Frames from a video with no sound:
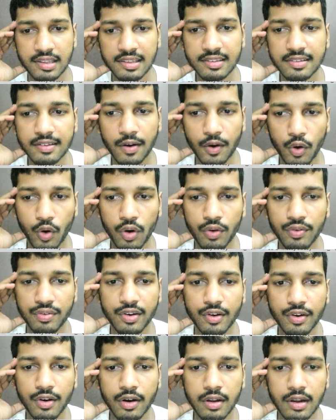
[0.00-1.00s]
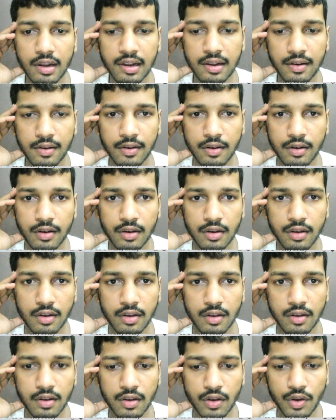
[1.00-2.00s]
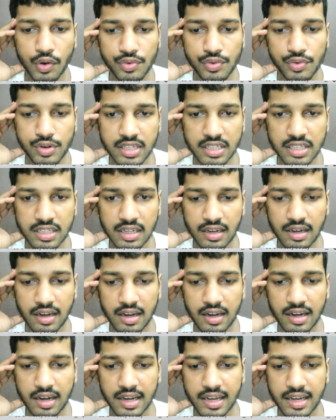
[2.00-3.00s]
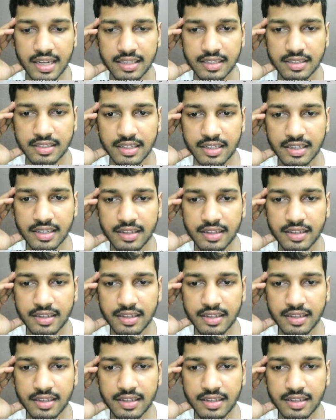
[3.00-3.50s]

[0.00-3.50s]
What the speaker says: the overall what I did